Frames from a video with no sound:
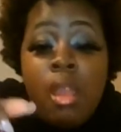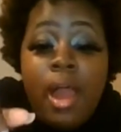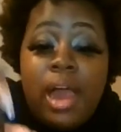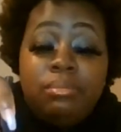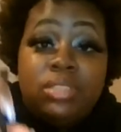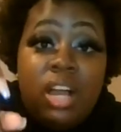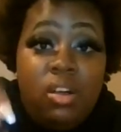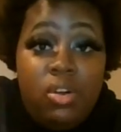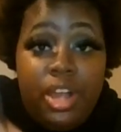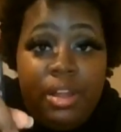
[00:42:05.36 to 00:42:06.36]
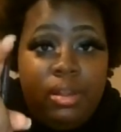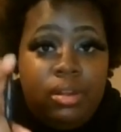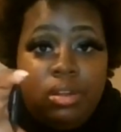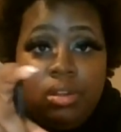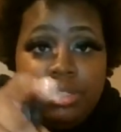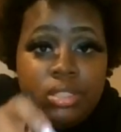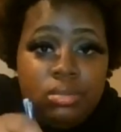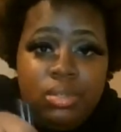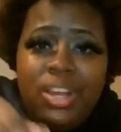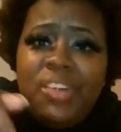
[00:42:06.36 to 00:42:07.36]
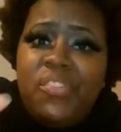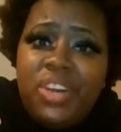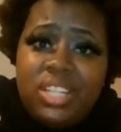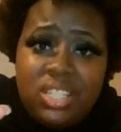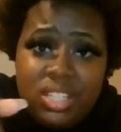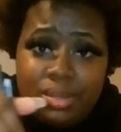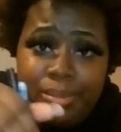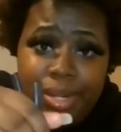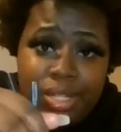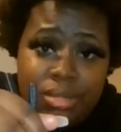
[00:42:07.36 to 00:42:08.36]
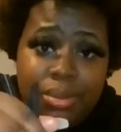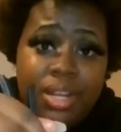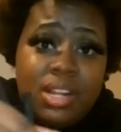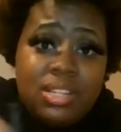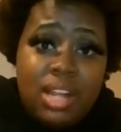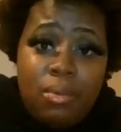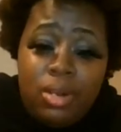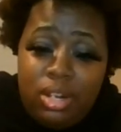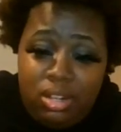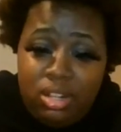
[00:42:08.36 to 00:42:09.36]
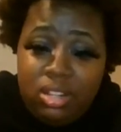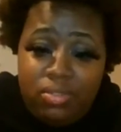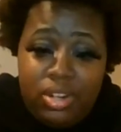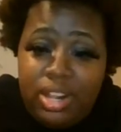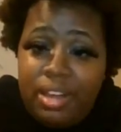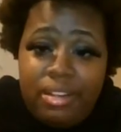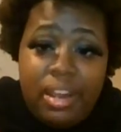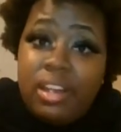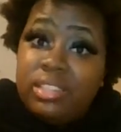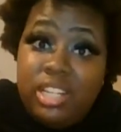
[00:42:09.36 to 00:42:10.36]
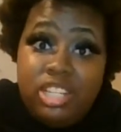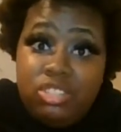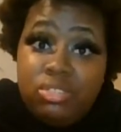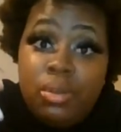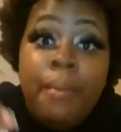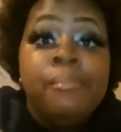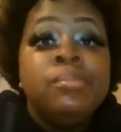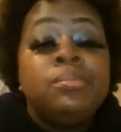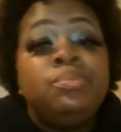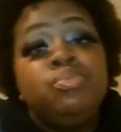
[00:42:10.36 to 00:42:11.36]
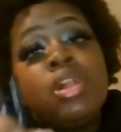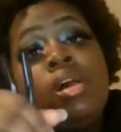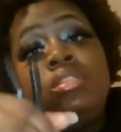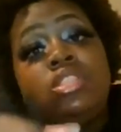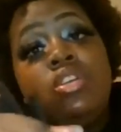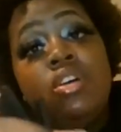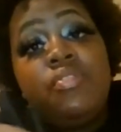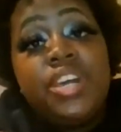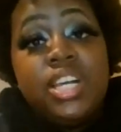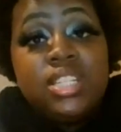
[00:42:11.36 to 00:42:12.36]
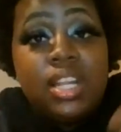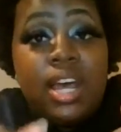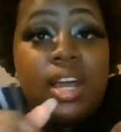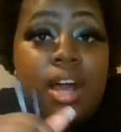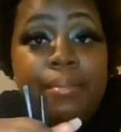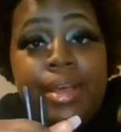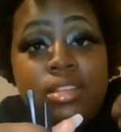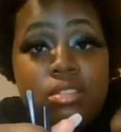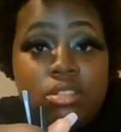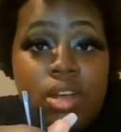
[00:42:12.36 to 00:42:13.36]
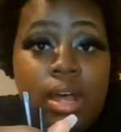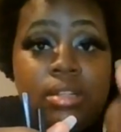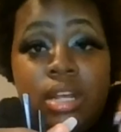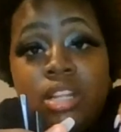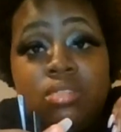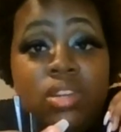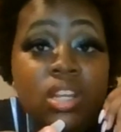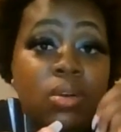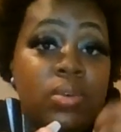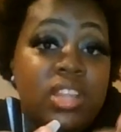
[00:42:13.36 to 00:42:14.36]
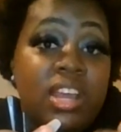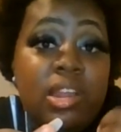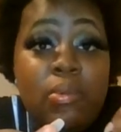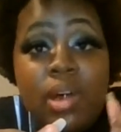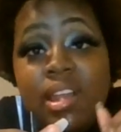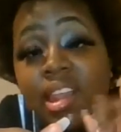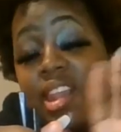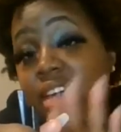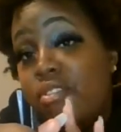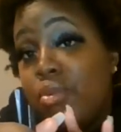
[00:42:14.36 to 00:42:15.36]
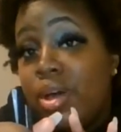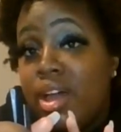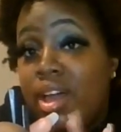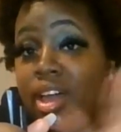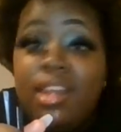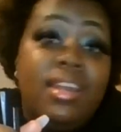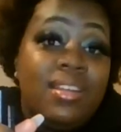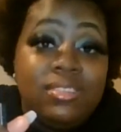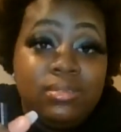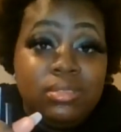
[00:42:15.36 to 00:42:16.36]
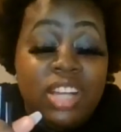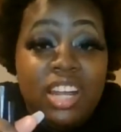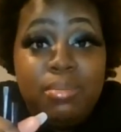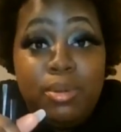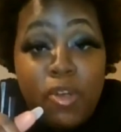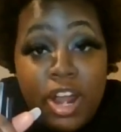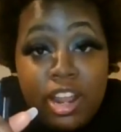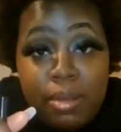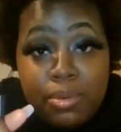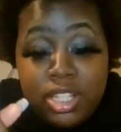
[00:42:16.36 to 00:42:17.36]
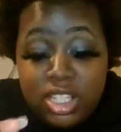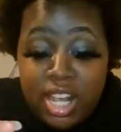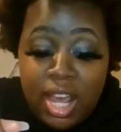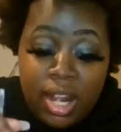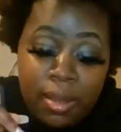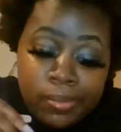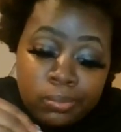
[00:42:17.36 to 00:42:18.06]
I'm not gonna hold y'all up no longer. Yeah, 46 minutes because I wanted to cook for y'all and all this extra. So don't forget to like, comment, and subscribe. Share this video with anyone and everyone. It'd be greatly appreciated.